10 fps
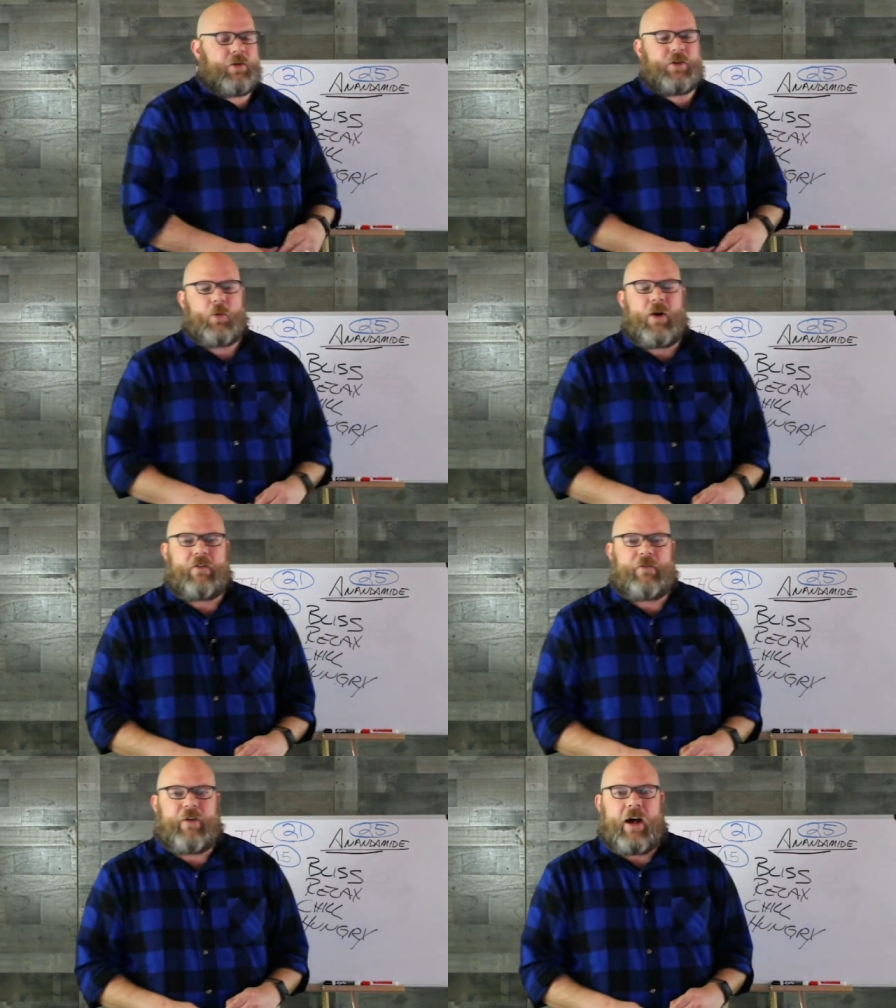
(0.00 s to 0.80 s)
they're
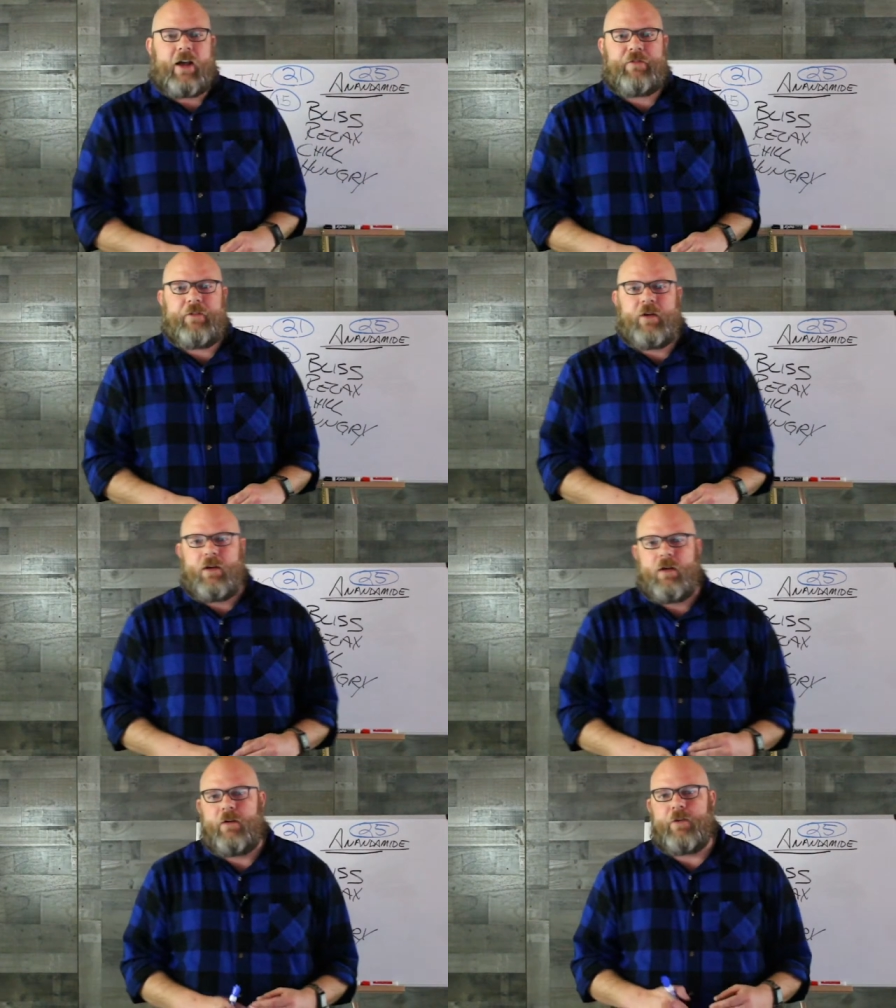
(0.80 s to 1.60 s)
25
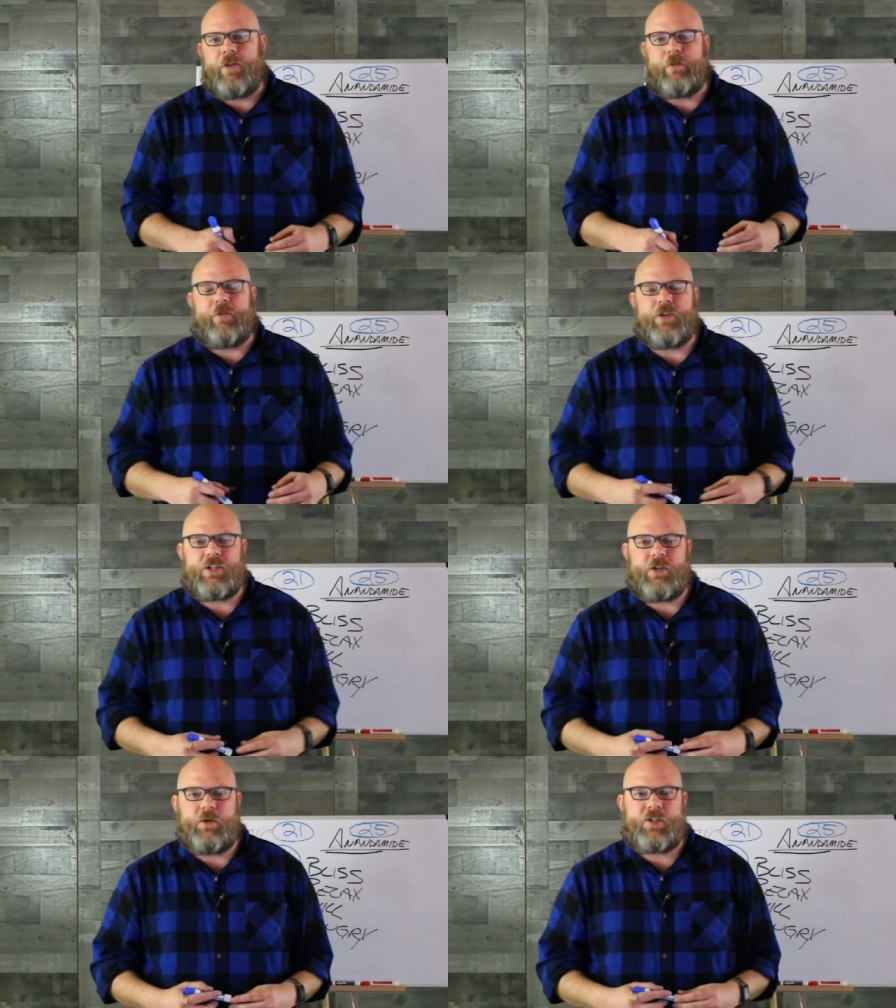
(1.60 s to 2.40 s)
for their first
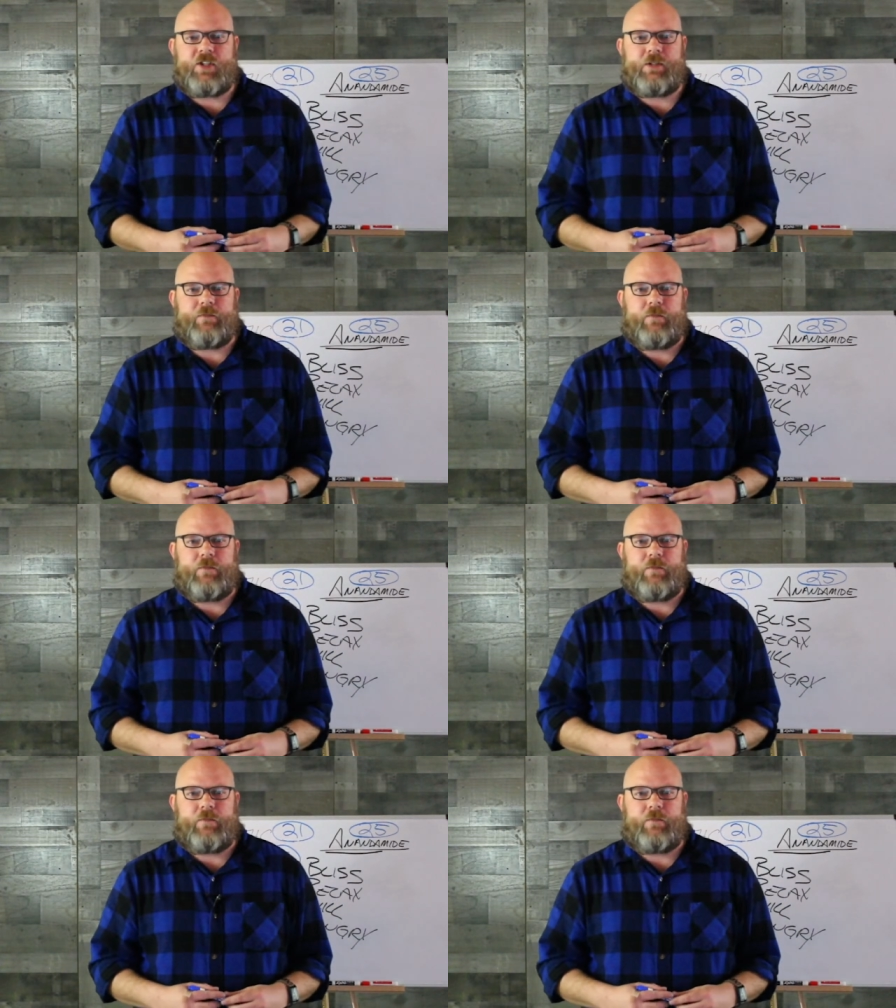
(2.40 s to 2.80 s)
use,